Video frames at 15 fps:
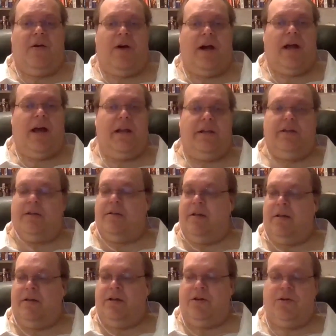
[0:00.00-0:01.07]
I got into
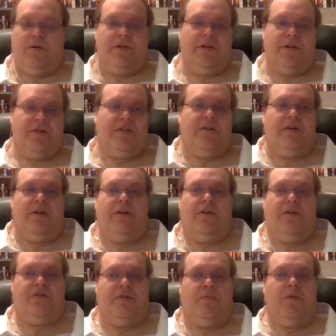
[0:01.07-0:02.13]
doing this. There, you know,
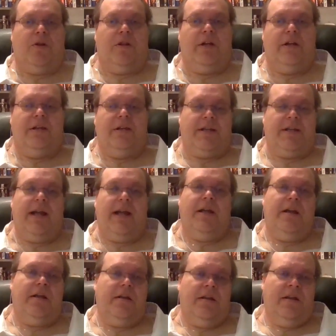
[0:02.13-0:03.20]
some really tight-knit
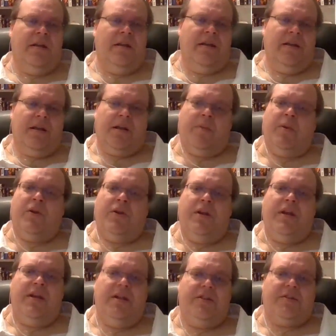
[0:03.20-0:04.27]

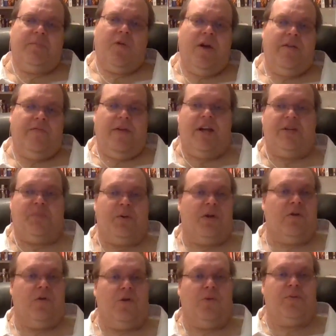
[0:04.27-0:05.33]
community, some great Facebook
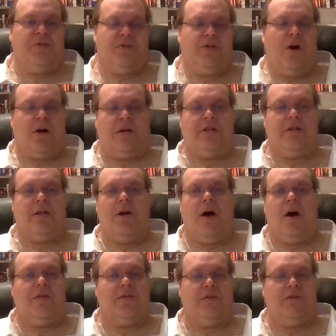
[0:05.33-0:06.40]
groups, talking to the
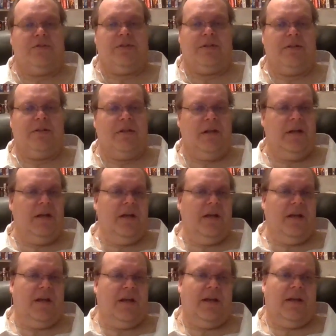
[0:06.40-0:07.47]
authors and
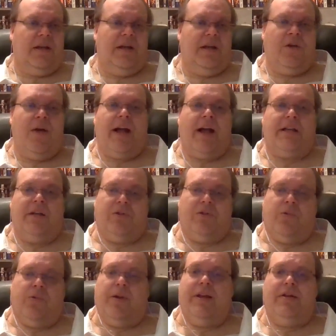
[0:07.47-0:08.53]
interacting with the
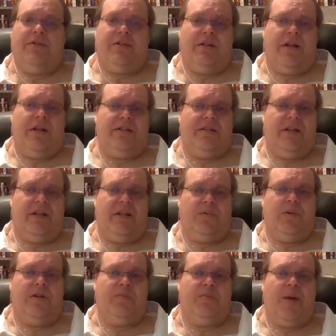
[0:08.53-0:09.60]
readers, and that's what
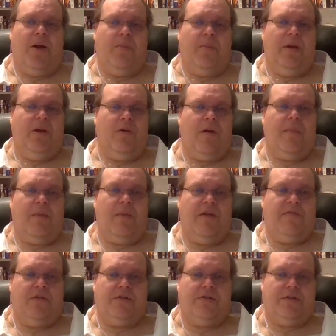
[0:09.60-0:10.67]
inspired me to write my
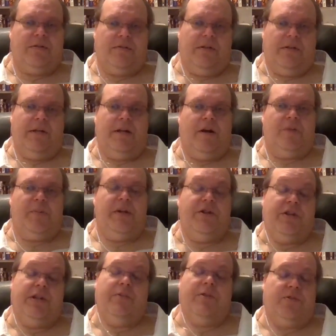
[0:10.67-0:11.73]
first lit RPG,
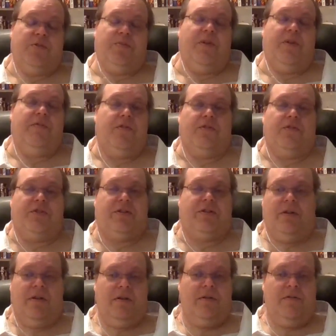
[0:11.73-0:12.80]
which was my first
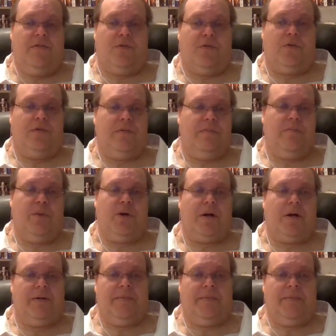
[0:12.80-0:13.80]
full book.